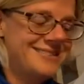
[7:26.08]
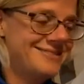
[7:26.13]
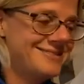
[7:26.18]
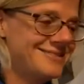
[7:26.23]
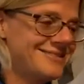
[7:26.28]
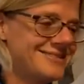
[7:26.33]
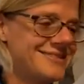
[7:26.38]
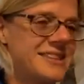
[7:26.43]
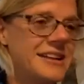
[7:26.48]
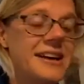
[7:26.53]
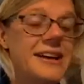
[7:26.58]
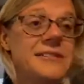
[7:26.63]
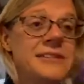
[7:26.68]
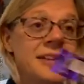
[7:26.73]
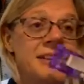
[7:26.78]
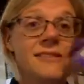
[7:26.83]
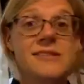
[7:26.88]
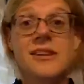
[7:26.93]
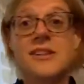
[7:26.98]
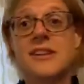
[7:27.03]

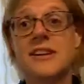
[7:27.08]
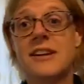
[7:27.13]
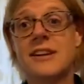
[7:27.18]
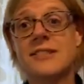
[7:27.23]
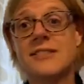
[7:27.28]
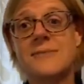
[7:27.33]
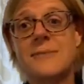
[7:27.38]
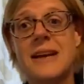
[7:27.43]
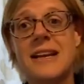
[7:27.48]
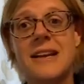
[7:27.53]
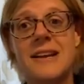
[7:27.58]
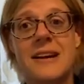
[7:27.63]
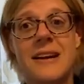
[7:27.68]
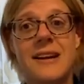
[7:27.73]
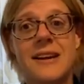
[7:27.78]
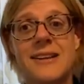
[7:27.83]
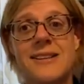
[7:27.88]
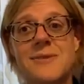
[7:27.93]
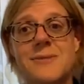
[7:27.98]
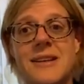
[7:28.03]
Good thing I can't smell it
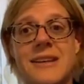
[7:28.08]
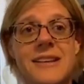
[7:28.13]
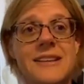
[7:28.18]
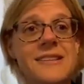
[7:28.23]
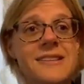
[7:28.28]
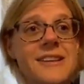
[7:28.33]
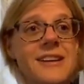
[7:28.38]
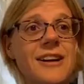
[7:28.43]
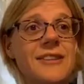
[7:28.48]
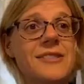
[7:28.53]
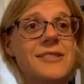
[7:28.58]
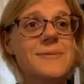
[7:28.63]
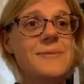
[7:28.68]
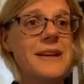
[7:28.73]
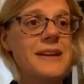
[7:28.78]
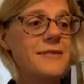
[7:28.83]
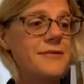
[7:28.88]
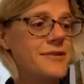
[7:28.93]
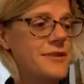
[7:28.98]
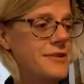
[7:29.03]
like last week. At least I can't
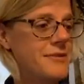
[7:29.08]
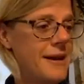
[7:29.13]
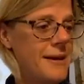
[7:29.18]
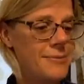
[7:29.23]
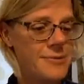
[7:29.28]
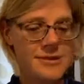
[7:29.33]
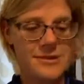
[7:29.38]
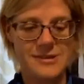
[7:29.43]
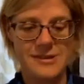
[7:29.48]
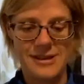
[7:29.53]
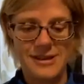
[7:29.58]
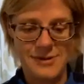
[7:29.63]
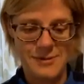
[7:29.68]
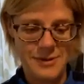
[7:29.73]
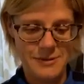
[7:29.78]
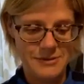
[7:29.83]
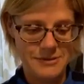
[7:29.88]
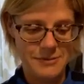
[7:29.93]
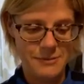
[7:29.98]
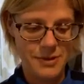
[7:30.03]
smell it through the wrappers.
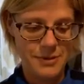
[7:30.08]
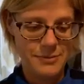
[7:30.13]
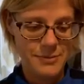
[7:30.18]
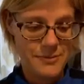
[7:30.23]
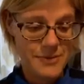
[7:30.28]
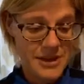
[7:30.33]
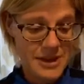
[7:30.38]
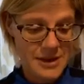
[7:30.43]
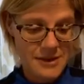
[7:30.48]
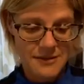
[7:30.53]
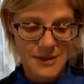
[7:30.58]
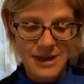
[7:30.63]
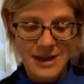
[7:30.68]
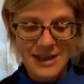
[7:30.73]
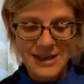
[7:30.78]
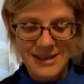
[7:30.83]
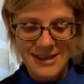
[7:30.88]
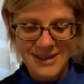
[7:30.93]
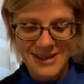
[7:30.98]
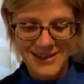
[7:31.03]
Last week was a problem.
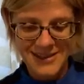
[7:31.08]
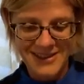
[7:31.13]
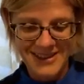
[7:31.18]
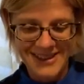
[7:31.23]
Right.